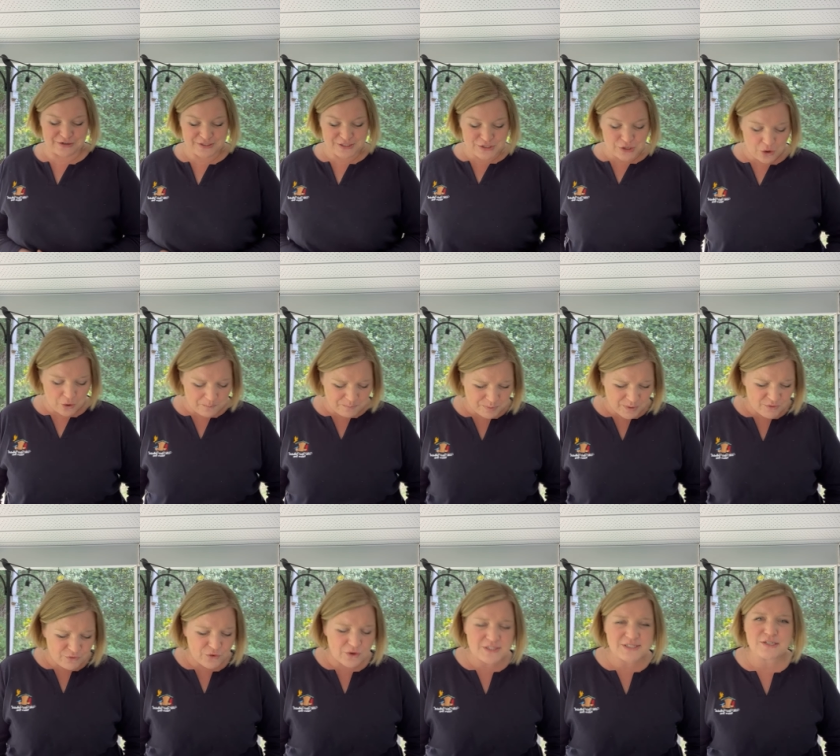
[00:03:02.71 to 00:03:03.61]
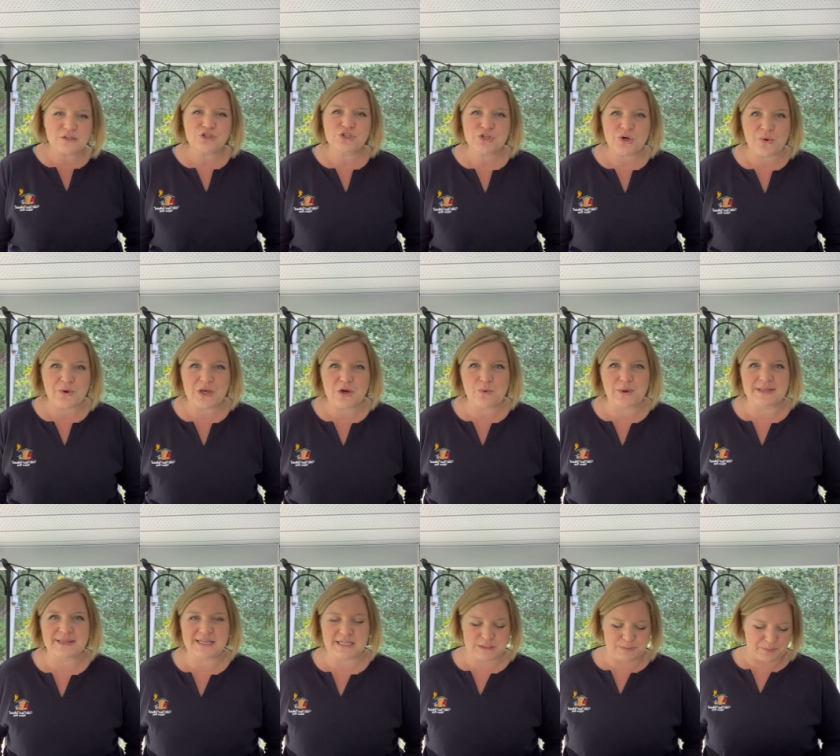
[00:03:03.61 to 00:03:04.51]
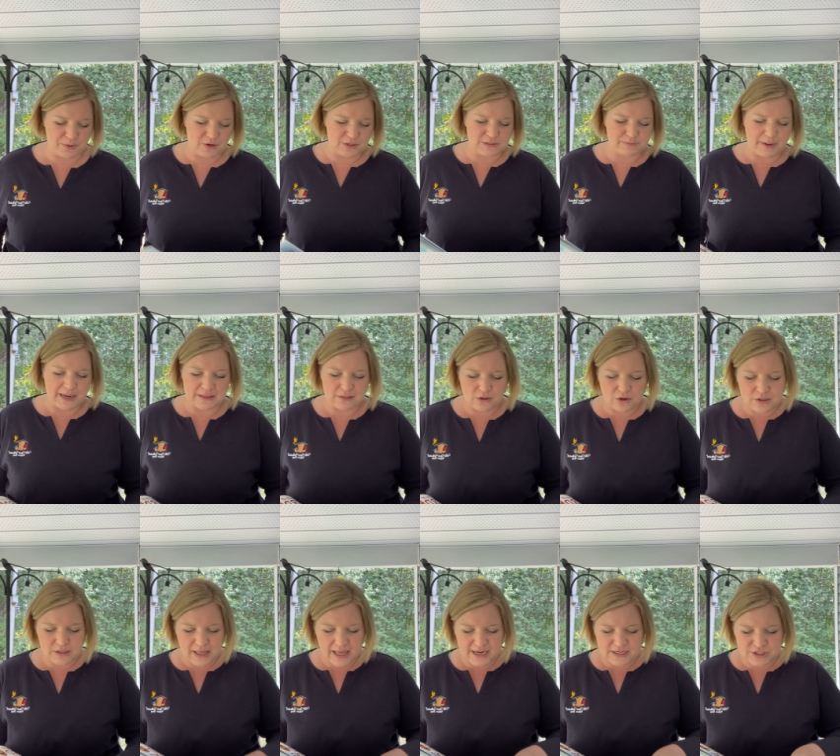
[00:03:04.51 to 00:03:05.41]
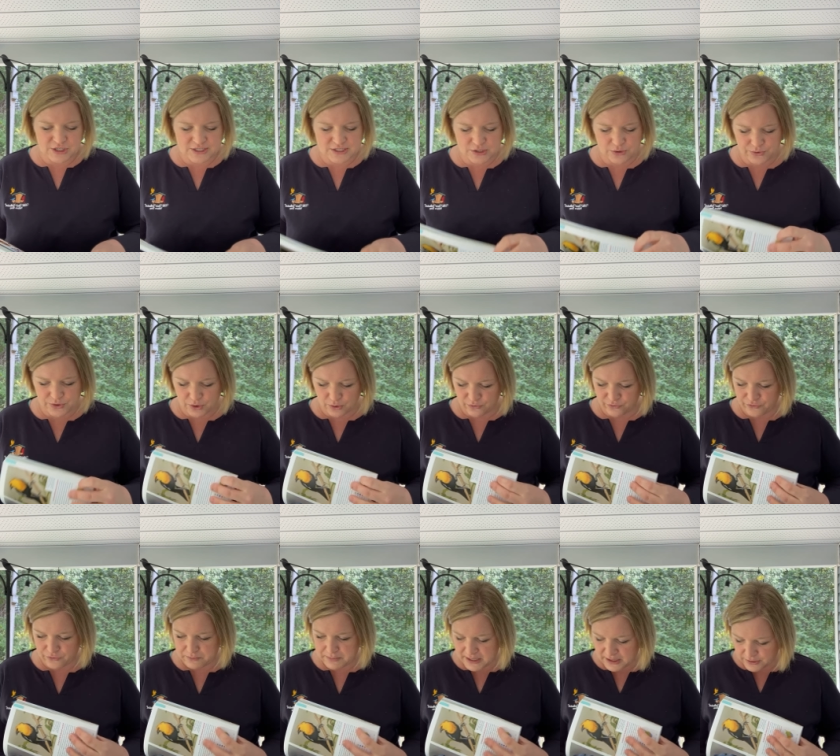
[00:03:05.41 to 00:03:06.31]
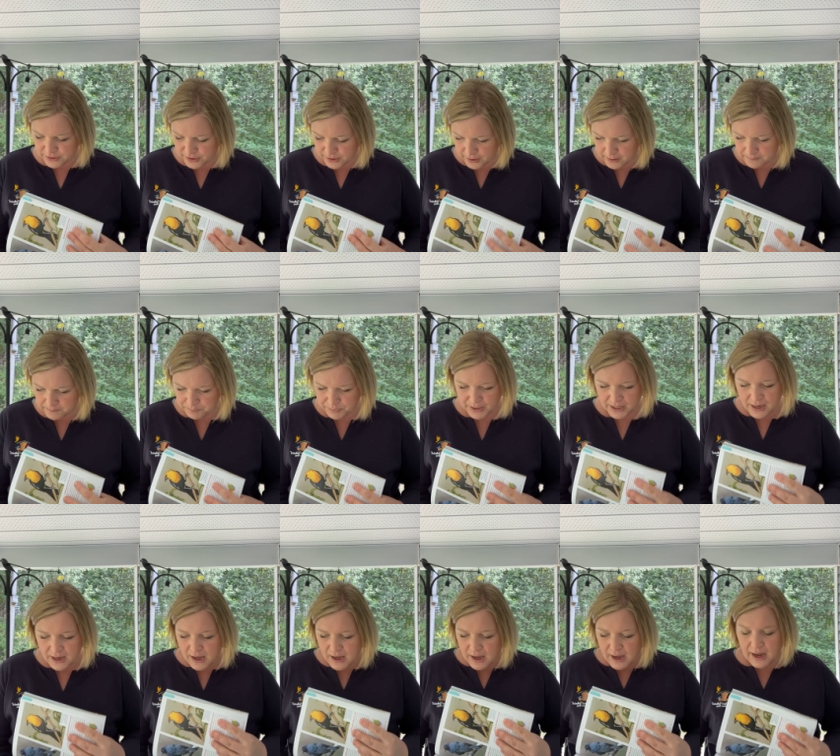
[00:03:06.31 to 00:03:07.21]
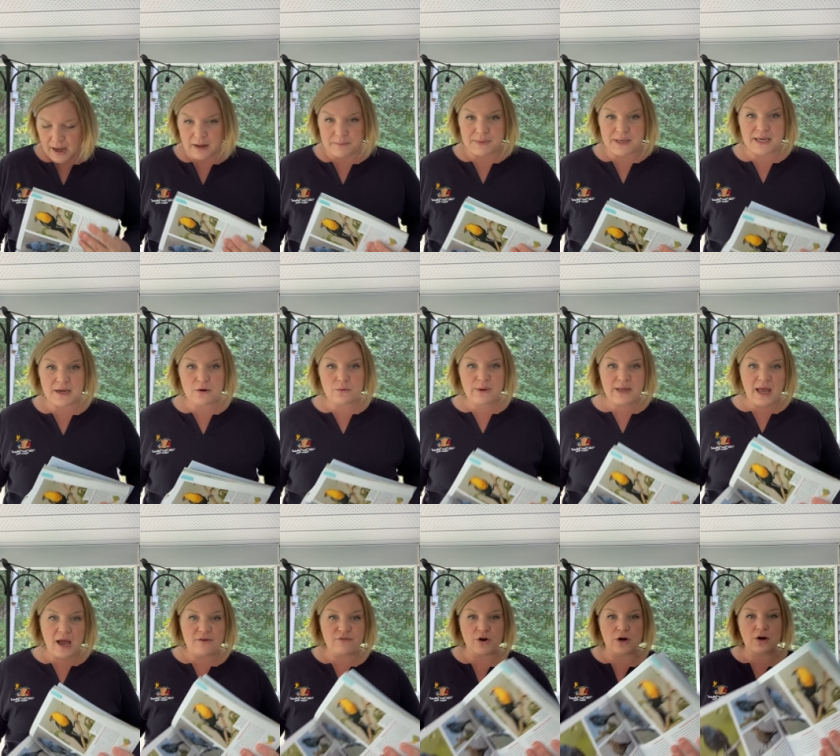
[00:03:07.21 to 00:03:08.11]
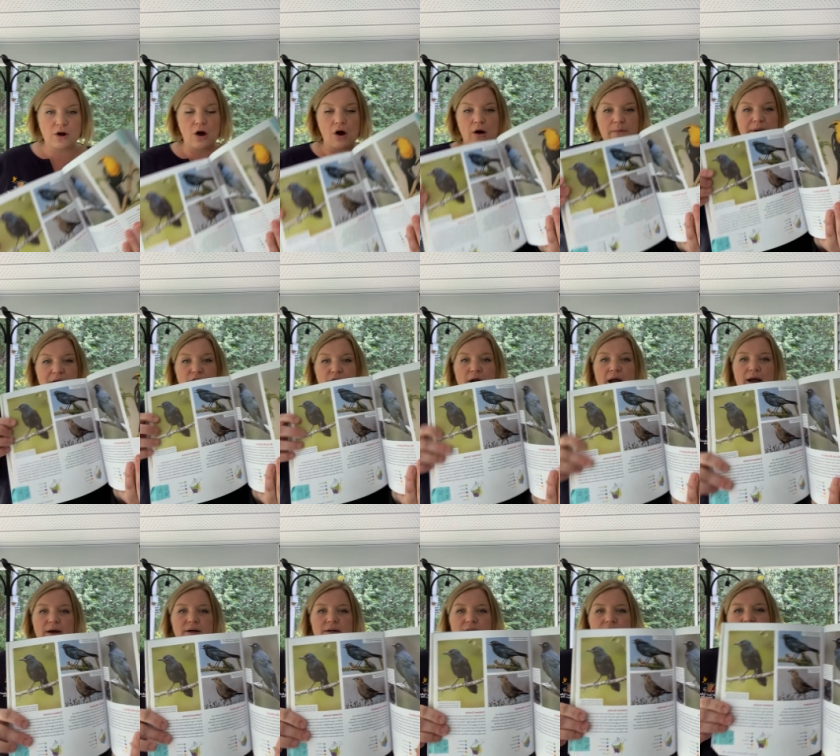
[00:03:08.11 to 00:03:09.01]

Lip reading: So first I'll show you what these birds might look like, just so you're familiar. Here we have our common grackle.